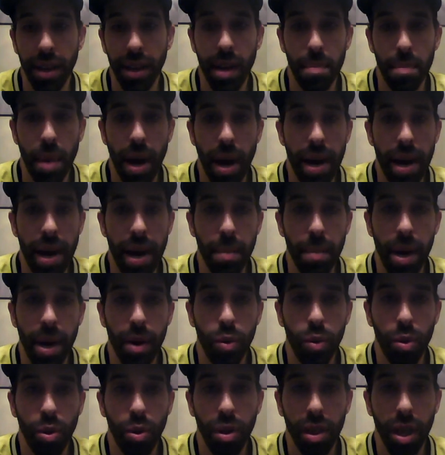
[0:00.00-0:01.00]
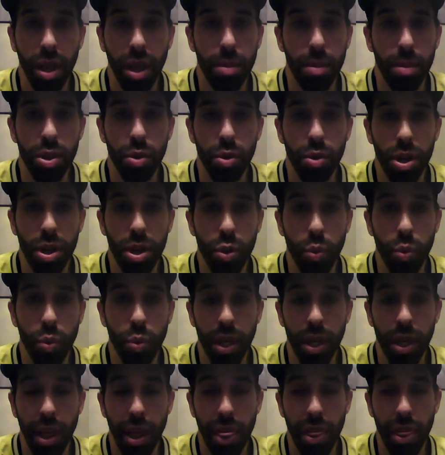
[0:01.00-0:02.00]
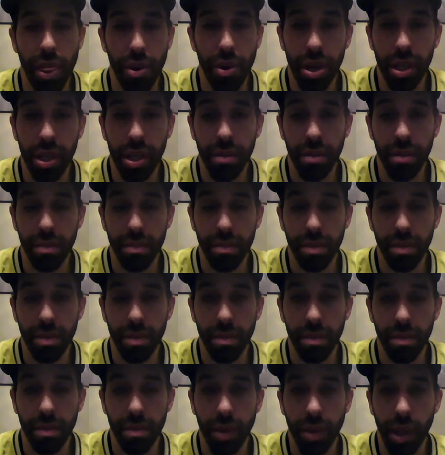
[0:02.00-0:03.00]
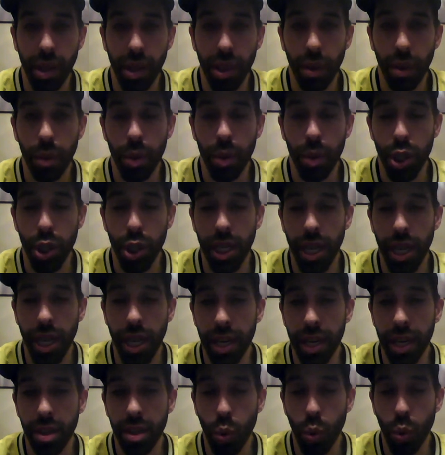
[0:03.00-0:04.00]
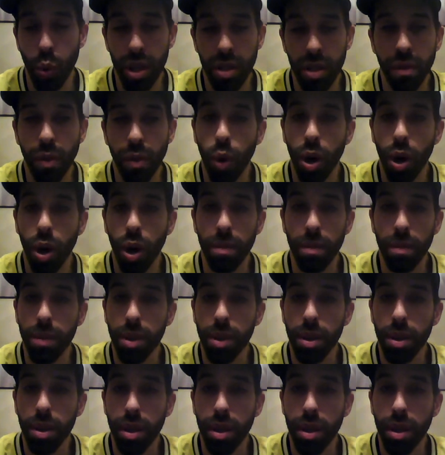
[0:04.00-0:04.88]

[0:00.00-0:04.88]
My rule of thumb is once we hit 30, I think we should let in 24.